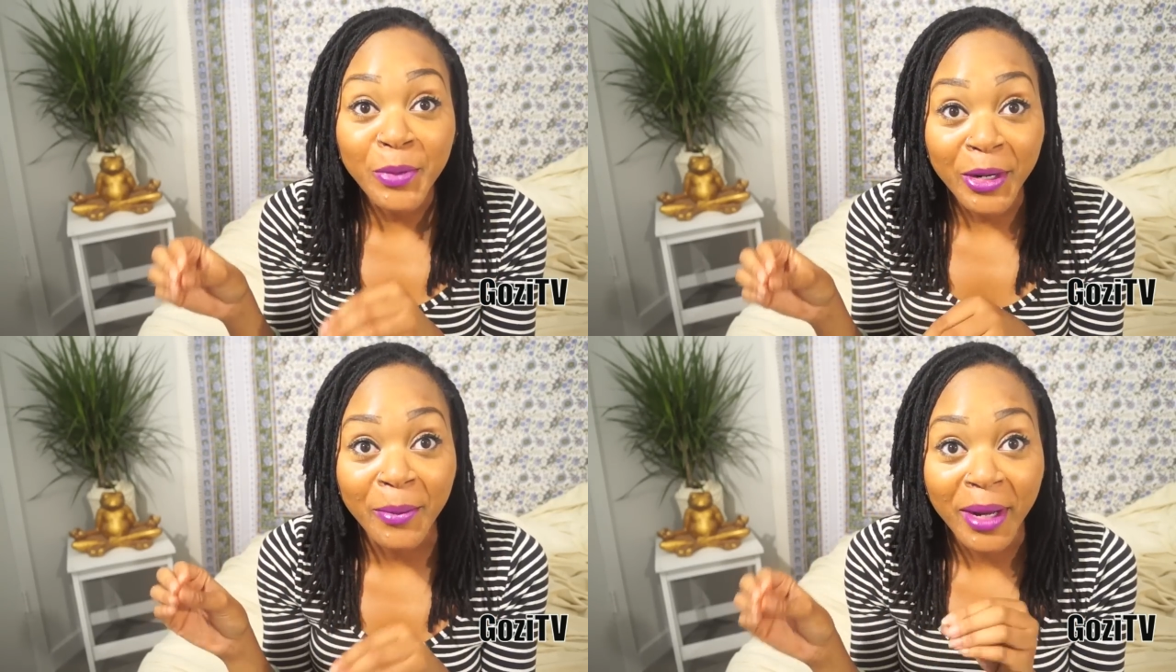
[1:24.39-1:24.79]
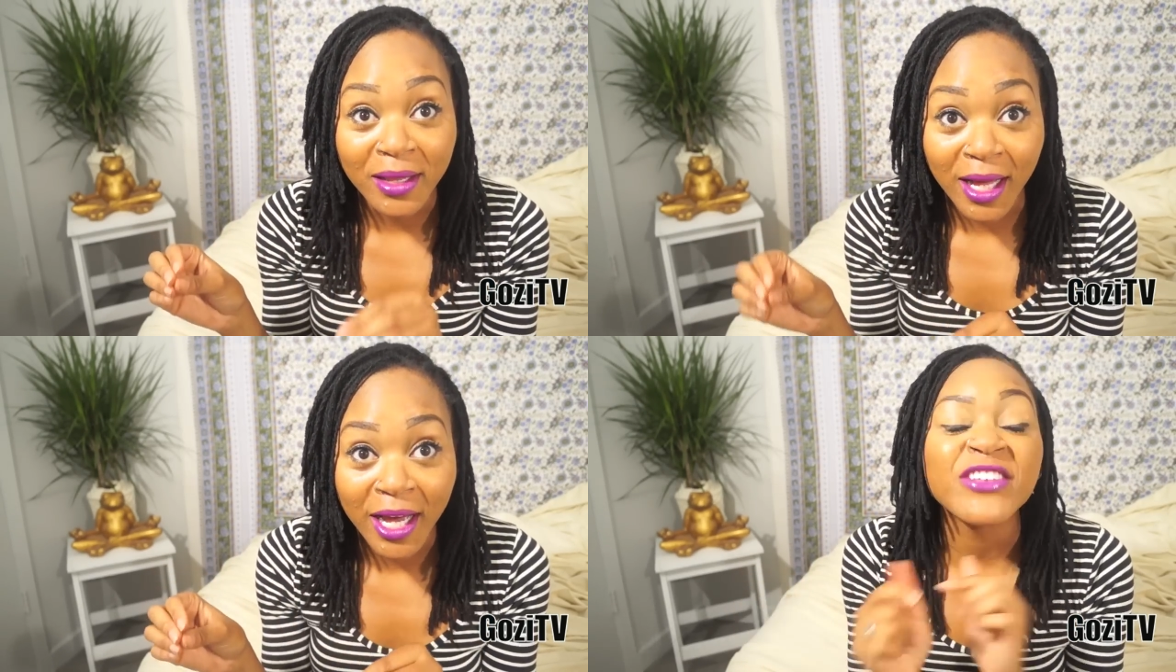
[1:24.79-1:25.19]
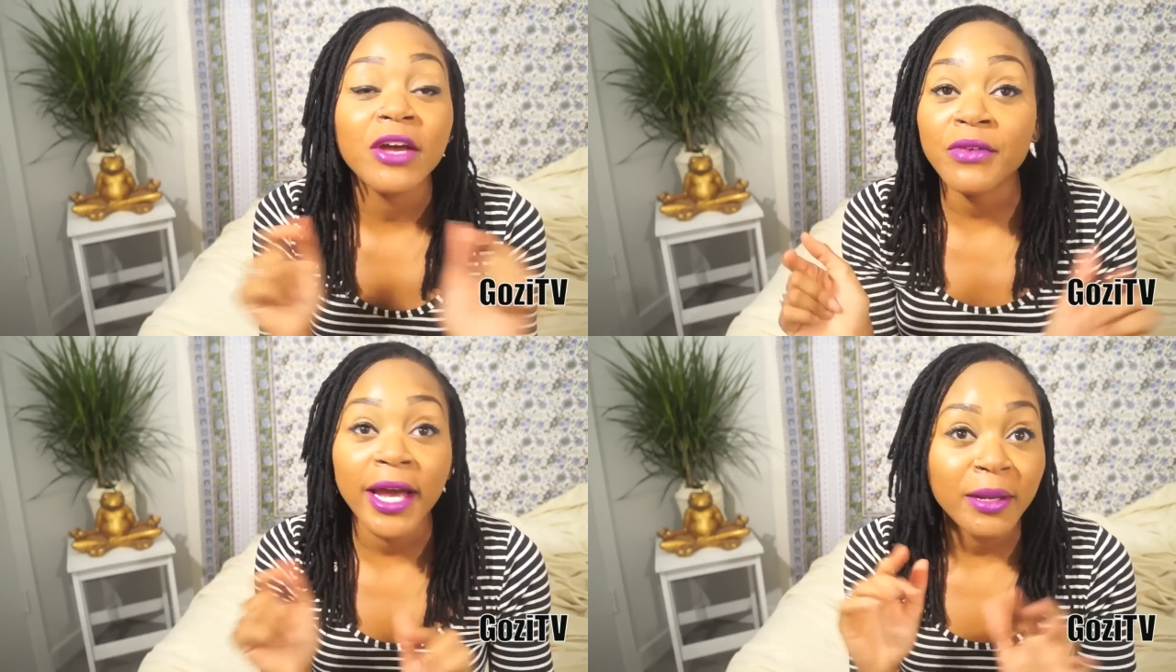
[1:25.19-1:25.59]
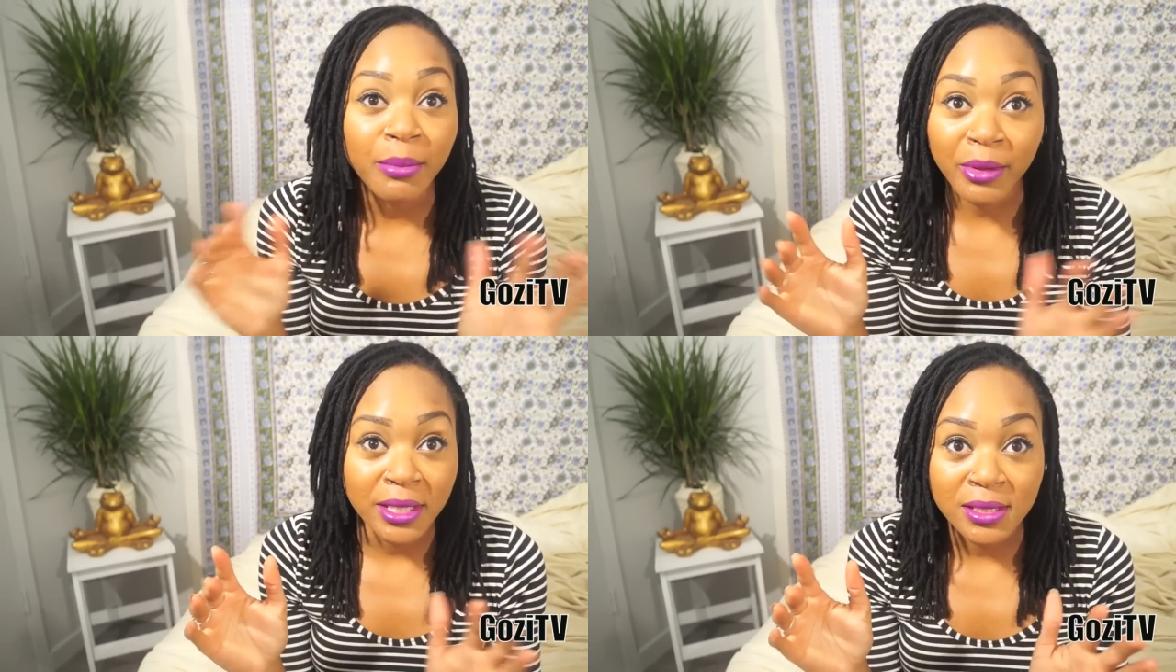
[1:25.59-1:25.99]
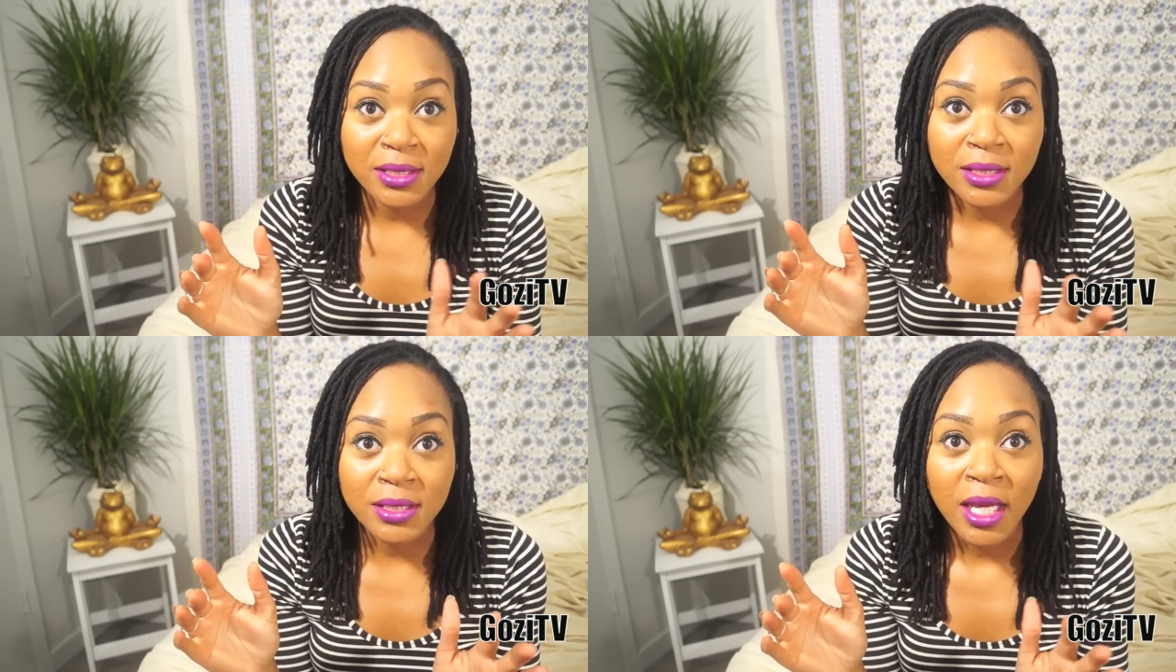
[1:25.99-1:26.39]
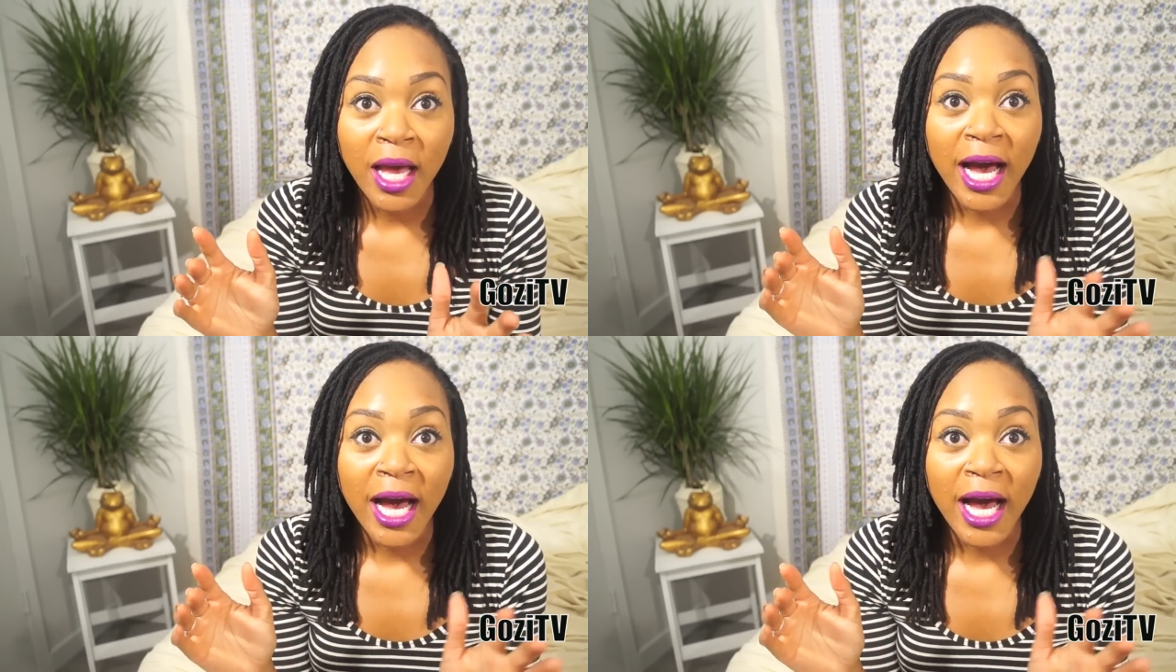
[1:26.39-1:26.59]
point in my life, never had braces.